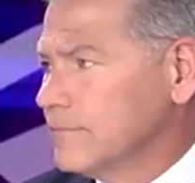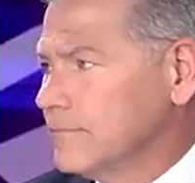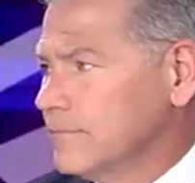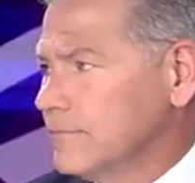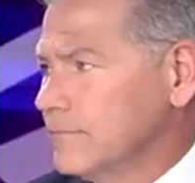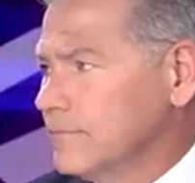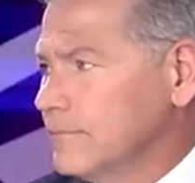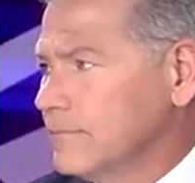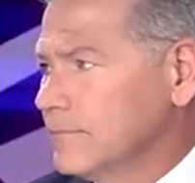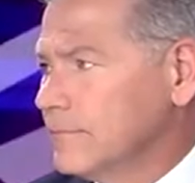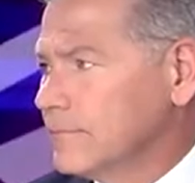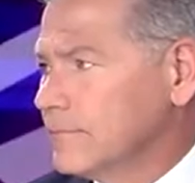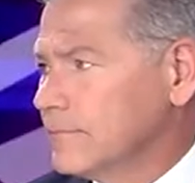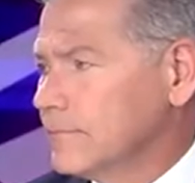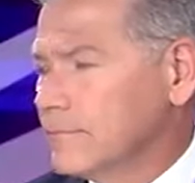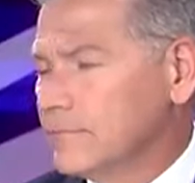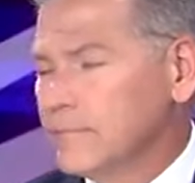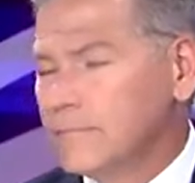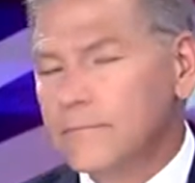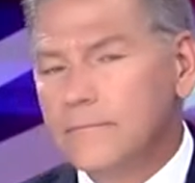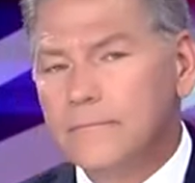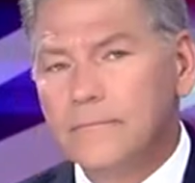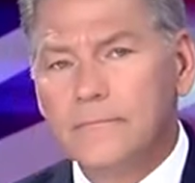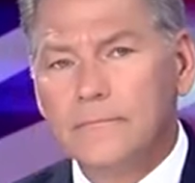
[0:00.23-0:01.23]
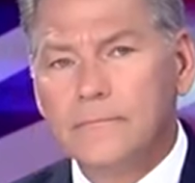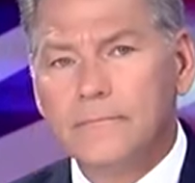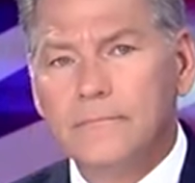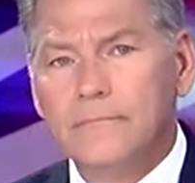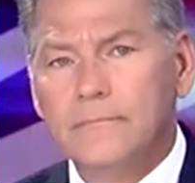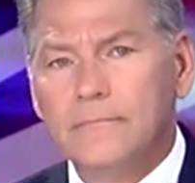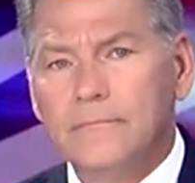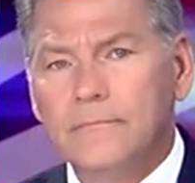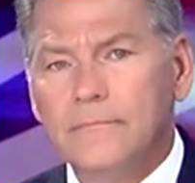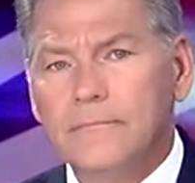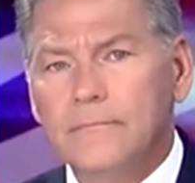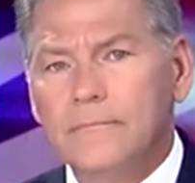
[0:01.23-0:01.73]

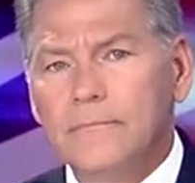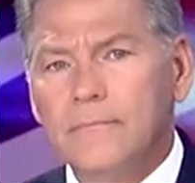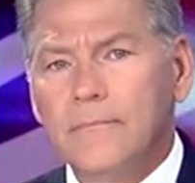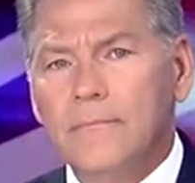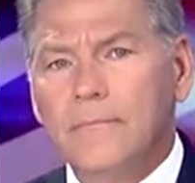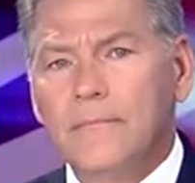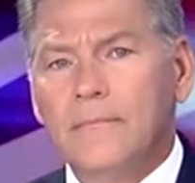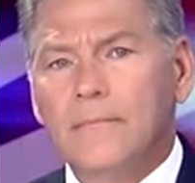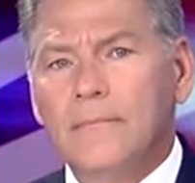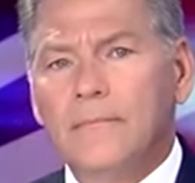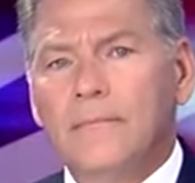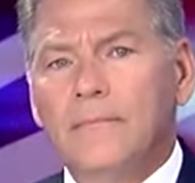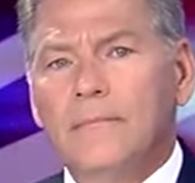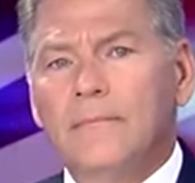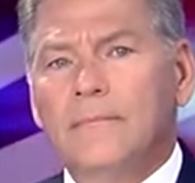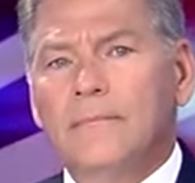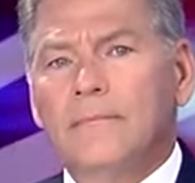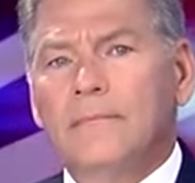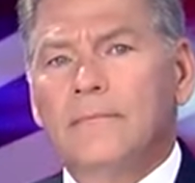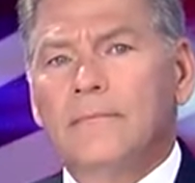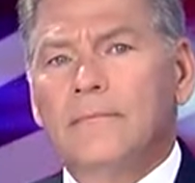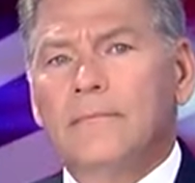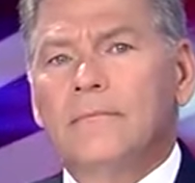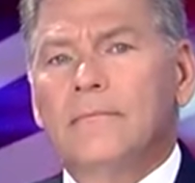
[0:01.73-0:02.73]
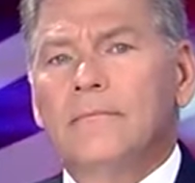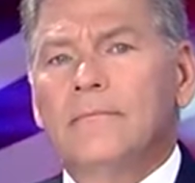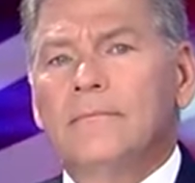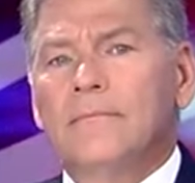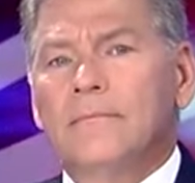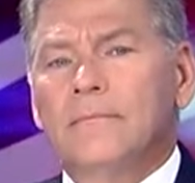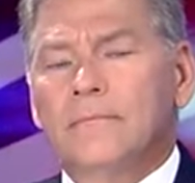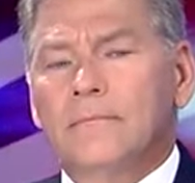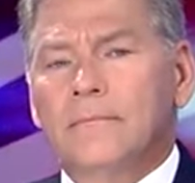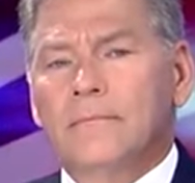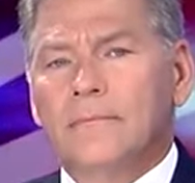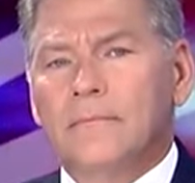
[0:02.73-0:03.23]

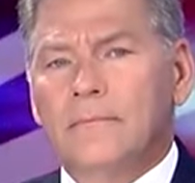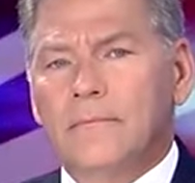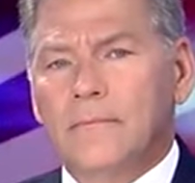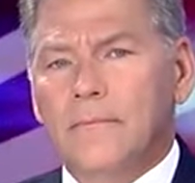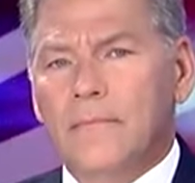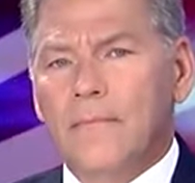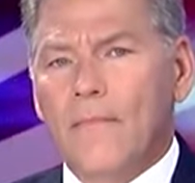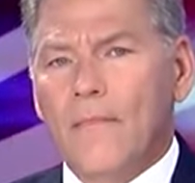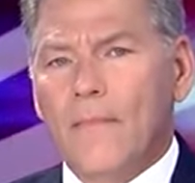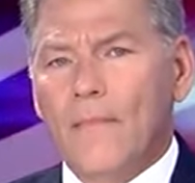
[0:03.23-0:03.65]
The person shown says nothing.